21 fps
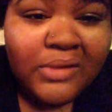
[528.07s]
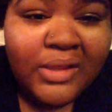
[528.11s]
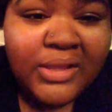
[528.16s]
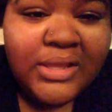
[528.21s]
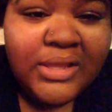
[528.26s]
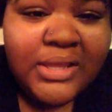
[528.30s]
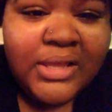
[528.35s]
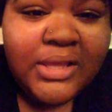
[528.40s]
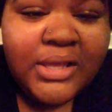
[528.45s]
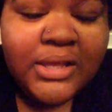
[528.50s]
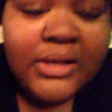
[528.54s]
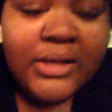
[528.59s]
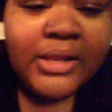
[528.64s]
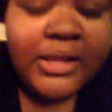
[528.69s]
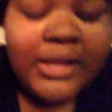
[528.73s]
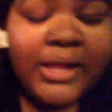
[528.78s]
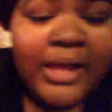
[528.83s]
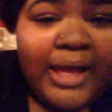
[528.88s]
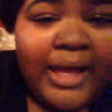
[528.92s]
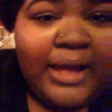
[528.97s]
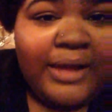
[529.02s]
Again,
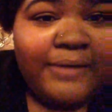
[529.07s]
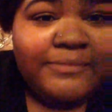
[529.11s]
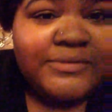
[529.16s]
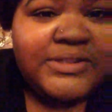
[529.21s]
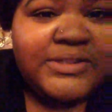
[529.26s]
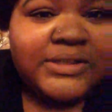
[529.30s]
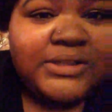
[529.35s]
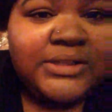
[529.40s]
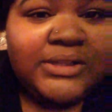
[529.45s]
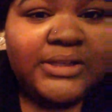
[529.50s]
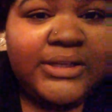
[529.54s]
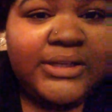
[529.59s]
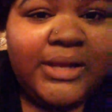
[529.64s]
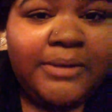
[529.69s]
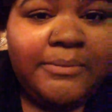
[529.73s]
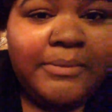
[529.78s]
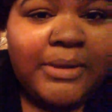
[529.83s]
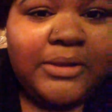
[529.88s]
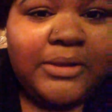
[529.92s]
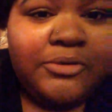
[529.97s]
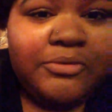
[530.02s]
I have to clean
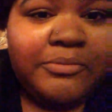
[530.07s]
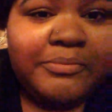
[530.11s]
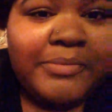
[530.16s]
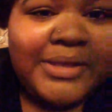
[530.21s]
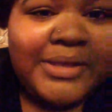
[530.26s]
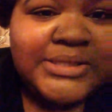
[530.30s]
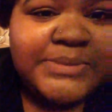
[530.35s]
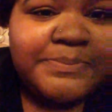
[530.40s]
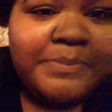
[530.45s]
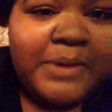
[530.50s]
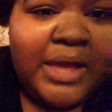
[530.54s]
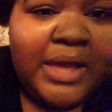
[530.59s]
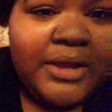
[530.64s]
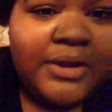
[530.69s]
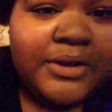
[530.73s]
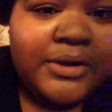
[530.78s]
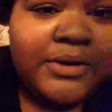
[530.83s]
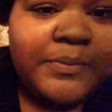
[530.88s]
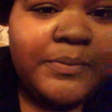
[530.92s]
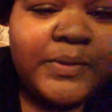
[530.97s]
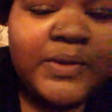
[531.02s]
up my little mess
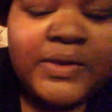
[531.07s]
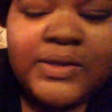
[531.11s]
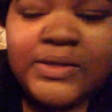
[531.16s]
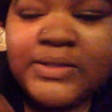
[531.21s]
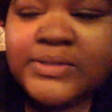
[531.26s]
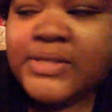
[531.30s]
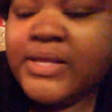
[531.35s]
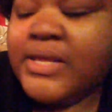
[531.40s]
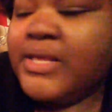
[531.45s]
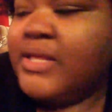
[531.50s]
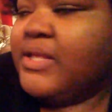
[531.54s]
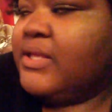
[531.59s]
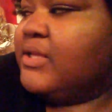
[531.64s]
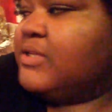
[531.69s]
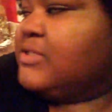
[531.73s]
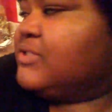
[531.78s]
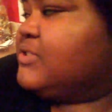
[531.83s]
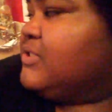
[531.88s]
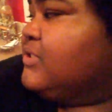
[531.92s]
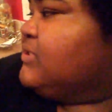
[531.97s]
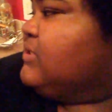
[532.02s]
back here because
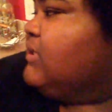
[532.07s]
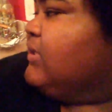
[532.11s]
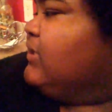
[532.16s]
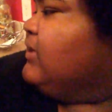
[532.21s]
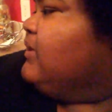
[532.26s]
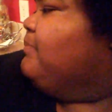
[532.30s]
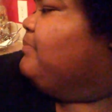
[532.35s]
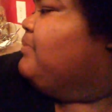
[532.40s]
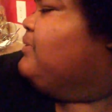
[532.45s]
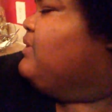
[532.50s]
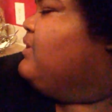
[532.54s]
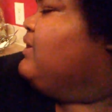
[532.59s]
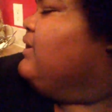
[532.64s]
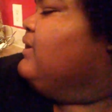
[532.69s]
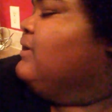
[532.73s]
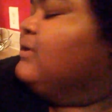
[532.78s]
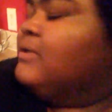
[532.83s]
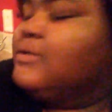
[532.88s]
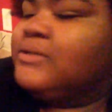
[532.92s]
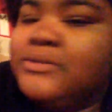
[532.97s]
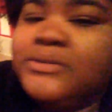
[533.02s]
it's just like a
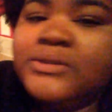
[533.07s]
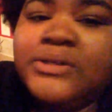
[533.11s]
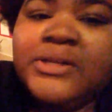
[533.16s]
plate